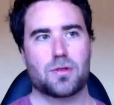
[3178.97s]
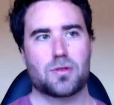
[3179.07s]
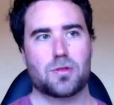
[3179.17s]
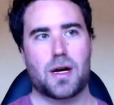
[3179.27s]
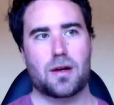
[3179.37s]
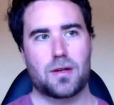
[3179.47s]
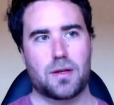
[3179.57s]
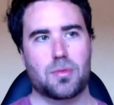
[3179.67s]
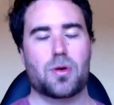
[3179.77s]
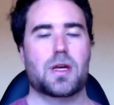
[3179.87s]
talk about
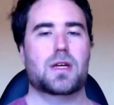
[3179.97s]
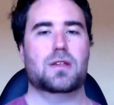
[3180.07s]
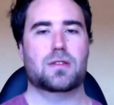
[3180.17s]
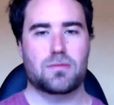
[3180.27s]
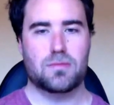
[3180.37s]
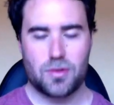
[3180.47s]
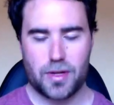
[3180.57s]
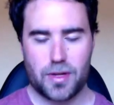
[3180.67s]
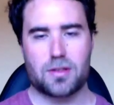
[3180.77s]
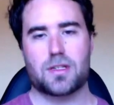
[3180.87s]
employees and
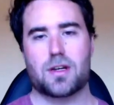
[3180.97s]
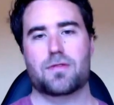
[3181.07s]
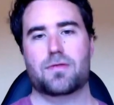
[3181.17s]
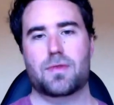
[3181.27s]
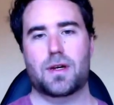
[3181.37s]
all that kind of stuff,